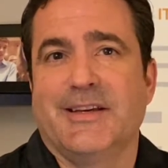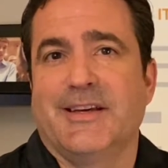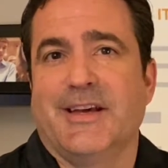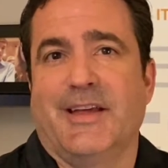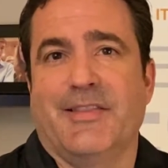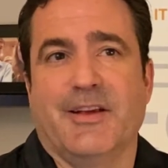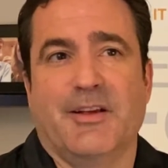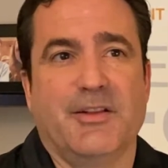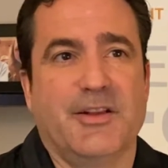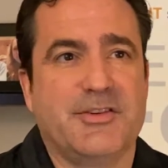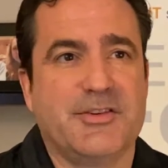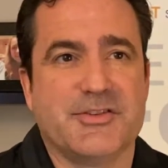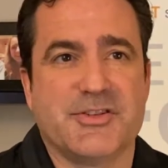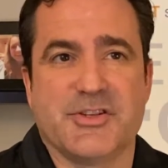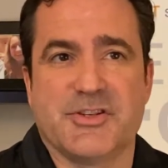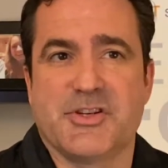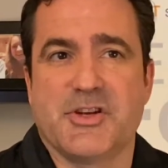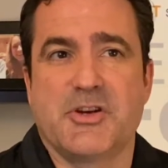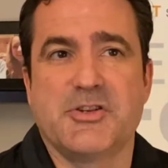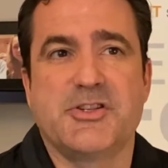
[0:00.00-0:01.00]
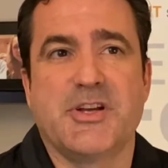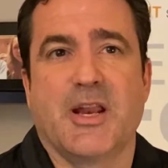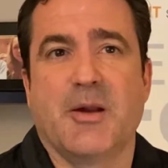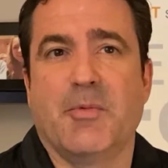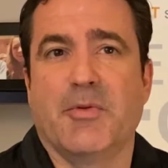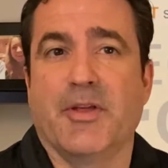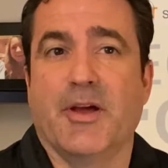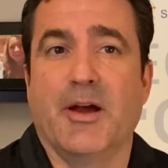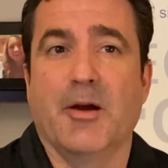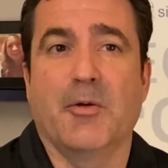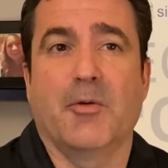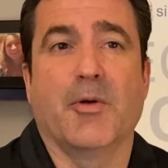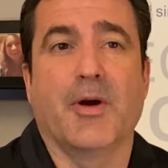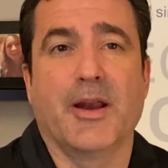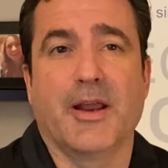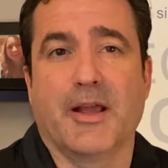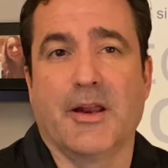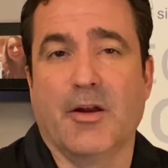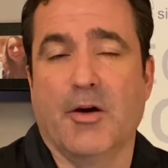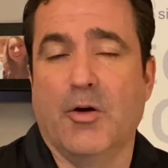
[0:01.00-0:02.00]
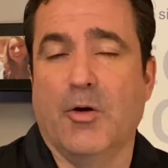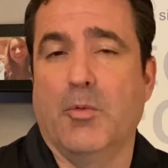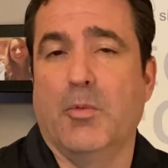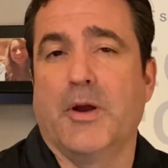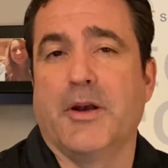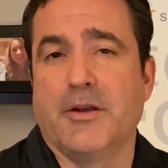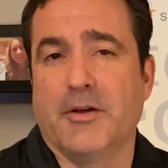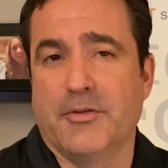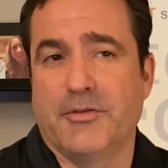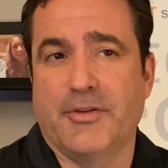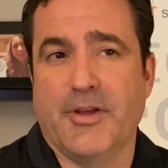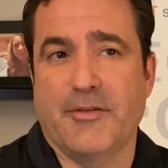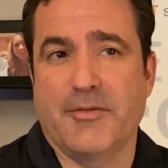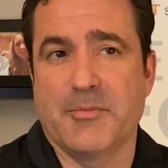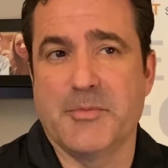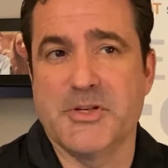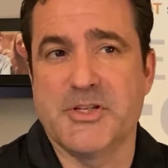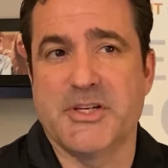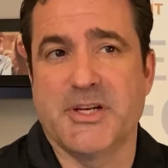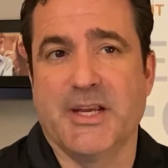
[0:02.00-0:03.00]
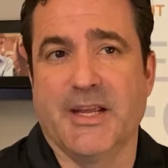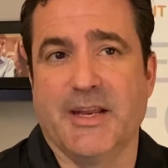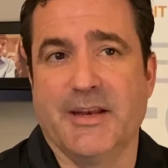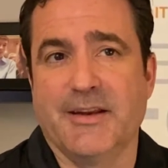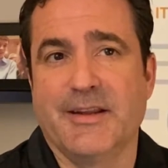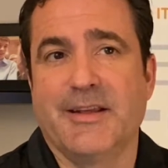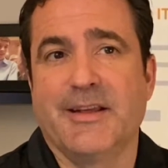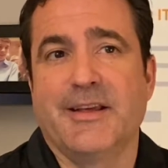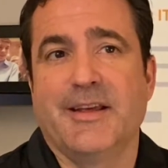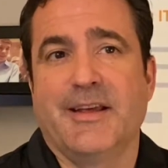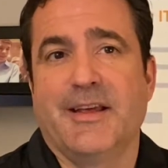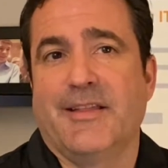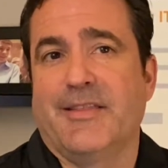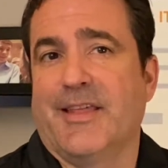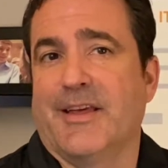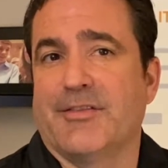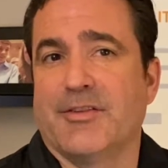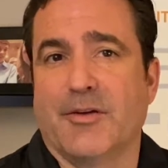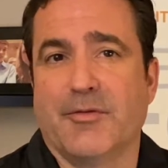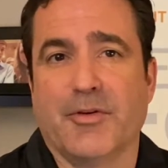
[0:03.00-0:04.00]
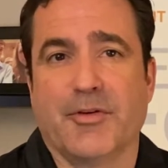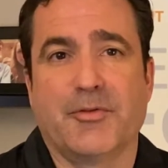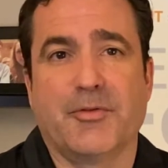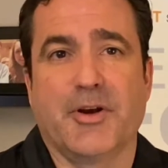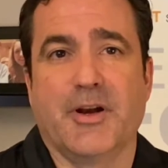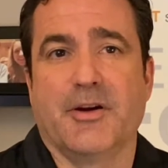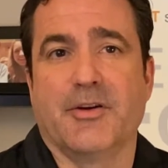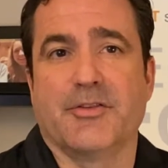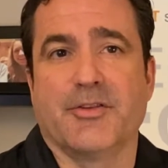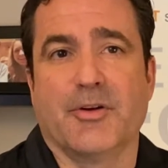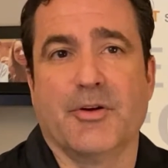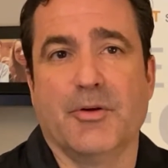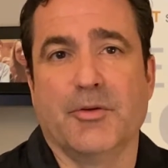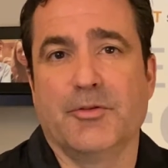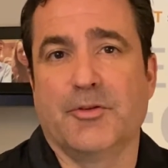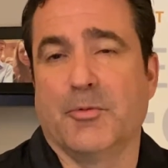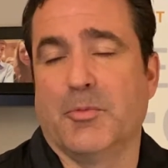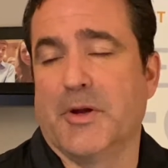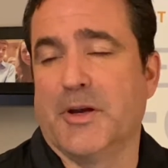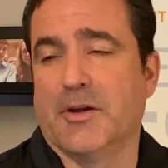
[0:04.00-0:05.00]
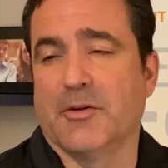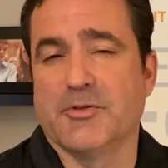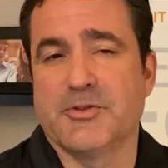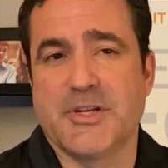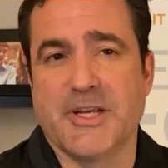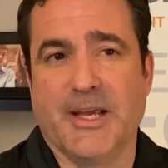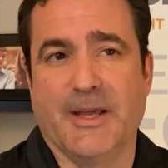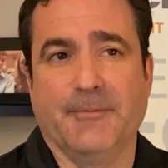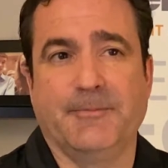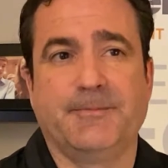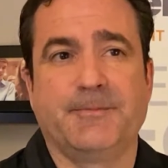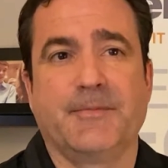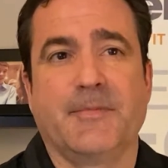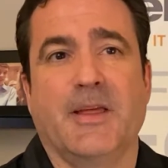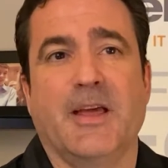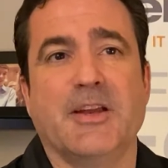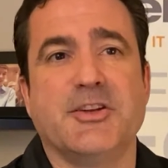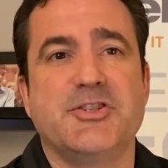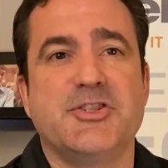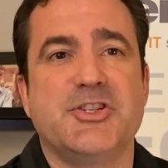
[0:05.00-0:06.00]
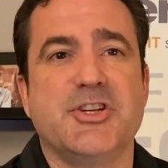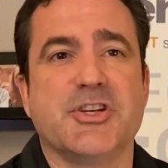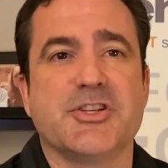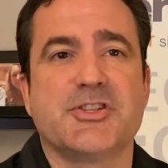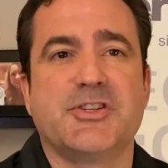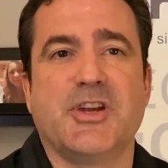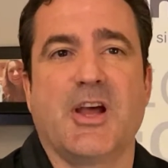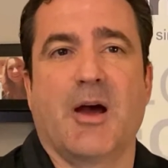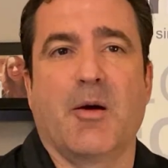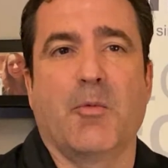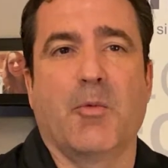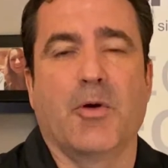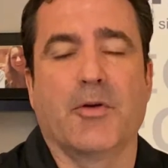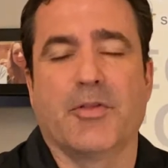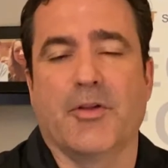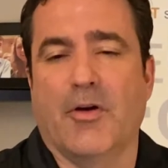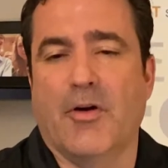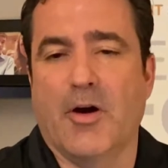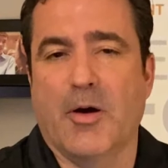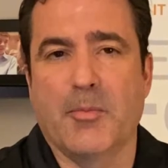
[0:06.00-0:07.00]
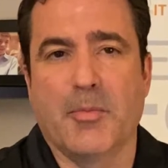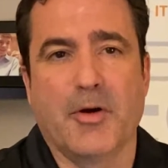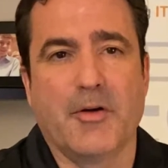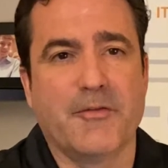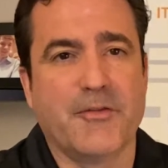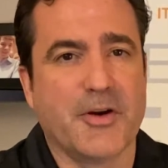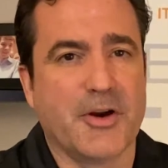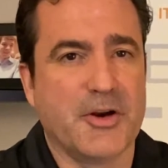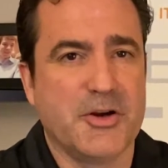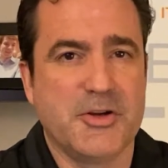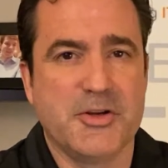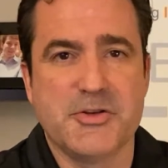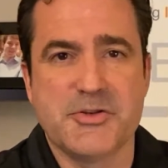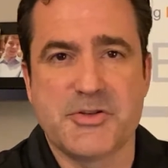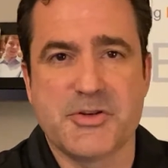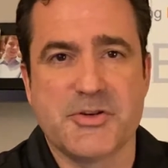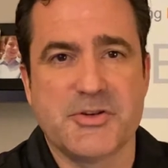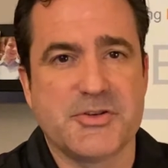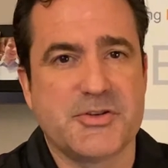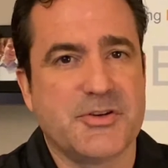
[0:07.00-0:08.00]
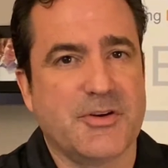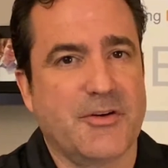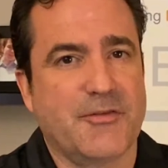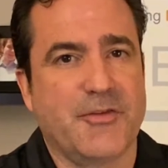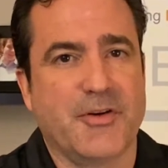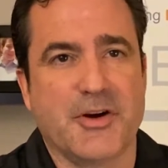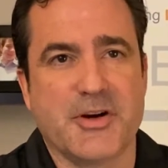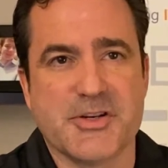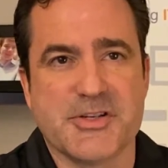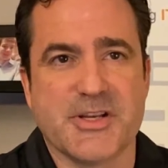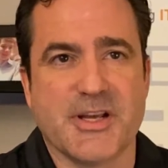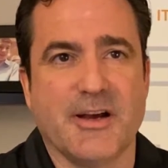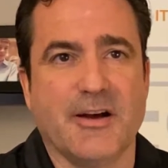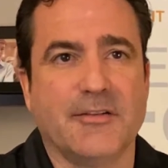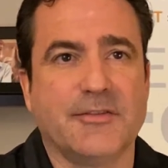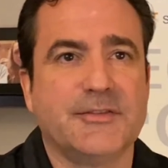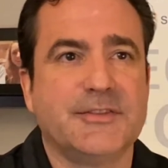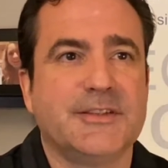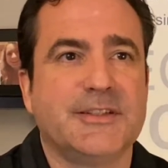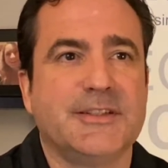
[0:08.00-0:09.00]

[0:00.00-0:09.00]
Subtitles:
and the glitches associated with upgrading an old Windows 7 machine that's over 3 years old to Windows 10. It's just not worth the heartburn for your users or for yourself.